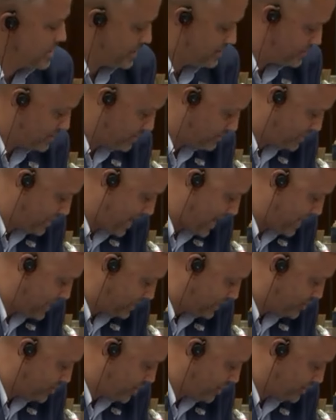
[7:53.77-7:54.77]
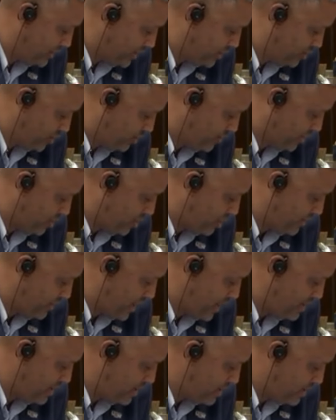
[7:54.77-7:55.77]
It was the head of logistics. Do you recall
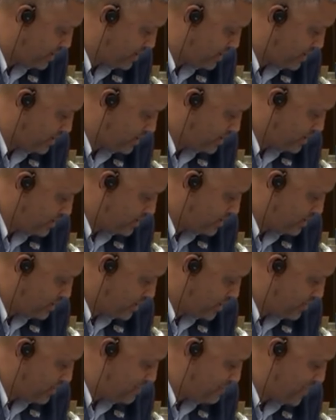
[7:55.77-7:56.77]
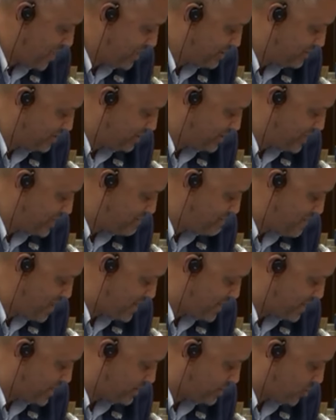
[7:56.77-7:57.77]
that? You ambiguously
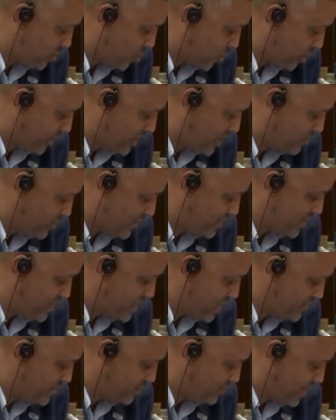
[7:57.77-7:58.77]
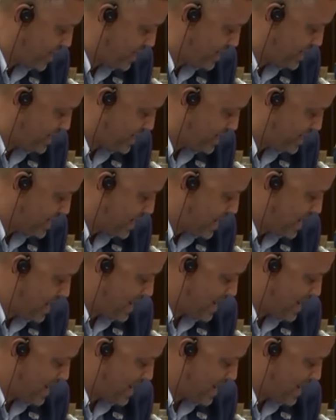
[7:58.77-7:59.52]
admitted to working with another Randy